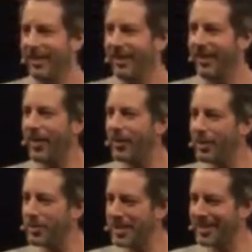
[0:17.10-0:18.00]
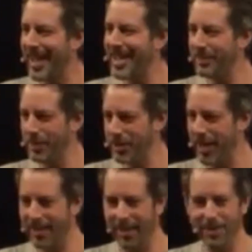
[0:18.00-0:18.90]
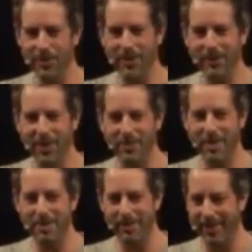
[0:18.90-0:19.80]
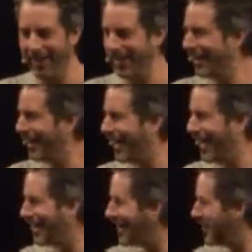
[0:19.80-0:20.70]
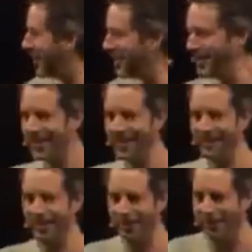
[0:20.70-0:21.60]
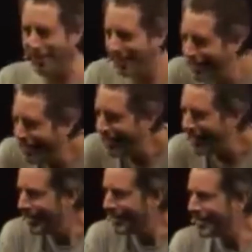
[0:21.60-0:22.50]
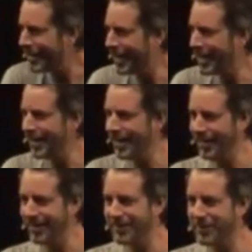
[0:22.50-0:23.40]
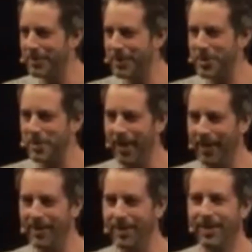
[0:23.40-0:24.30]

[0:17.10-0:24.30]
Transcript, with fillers: I thought it was a tent which had like 25 people in it. I hadn't actually come out here before. Okay, different prospect.